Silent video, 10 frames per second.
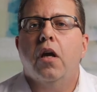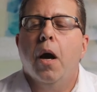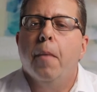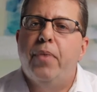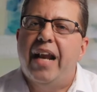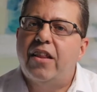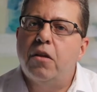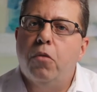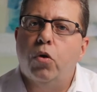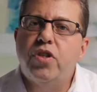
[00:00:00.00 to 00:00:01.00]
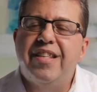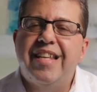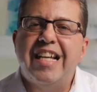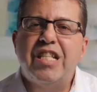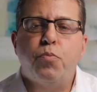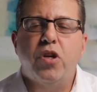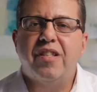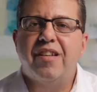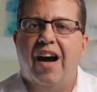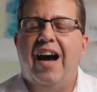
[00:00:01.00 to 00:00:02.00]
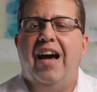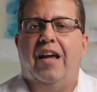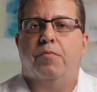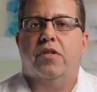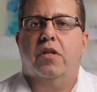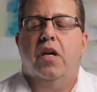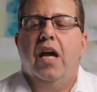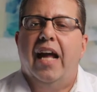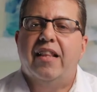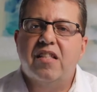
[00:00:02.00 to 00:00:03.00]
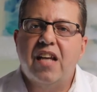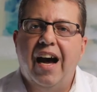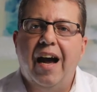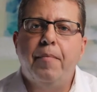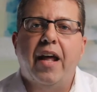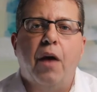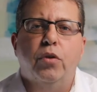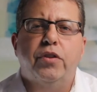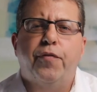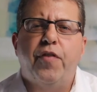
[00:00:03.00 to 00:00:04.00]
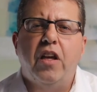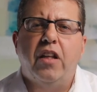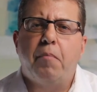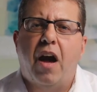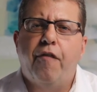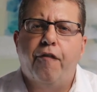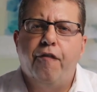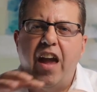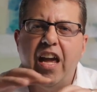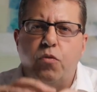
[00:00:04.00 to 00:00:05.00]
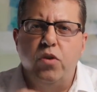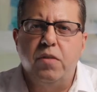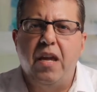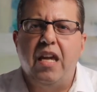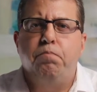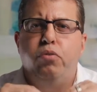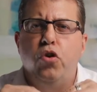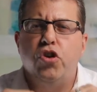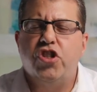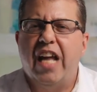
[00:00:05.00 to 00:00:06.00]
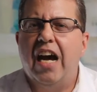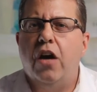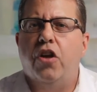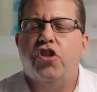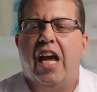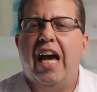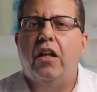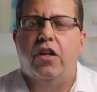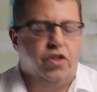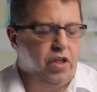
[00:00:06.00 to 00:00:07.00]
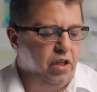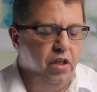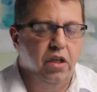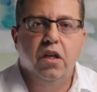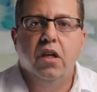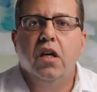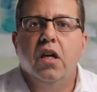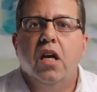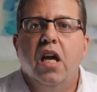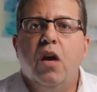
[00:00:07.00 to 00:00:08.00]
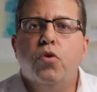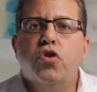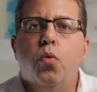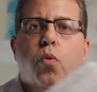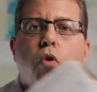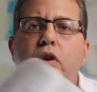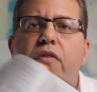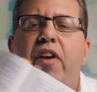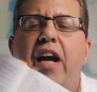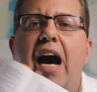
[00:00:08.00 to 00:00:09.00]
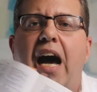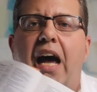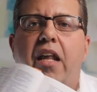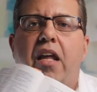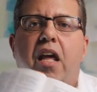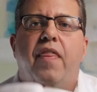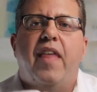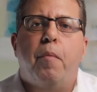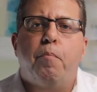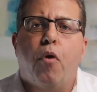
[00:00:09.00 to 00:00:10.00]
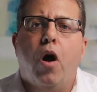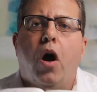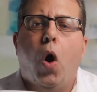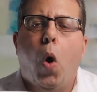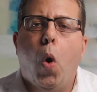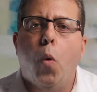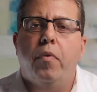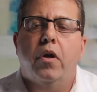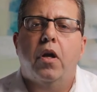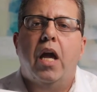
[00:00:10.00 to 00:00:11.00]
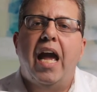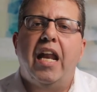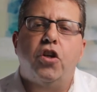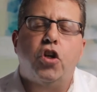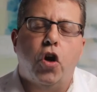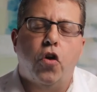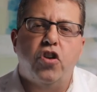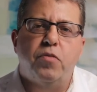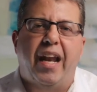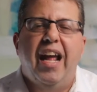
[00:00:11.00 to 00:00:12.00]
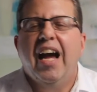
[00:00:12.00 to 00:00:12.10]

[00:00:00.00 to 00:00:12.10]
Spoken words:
But at the most desperate times, at the time that I was feeling my faith was being pushed down and challenged, it was the Word of God that brought hope and encouragement.